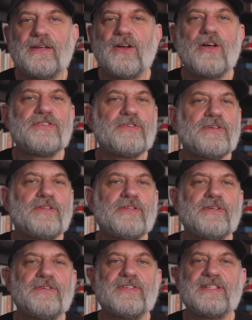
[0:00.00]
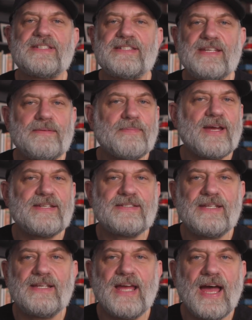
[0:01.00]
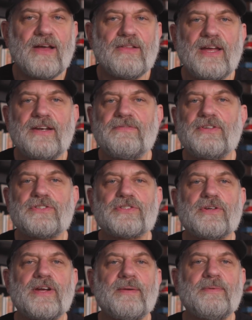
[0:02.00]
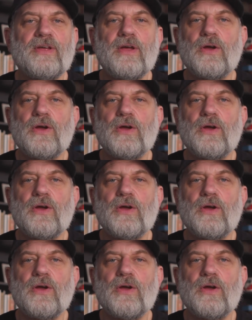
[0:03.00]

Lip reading: It also includes a scene-by-scene outline of your script,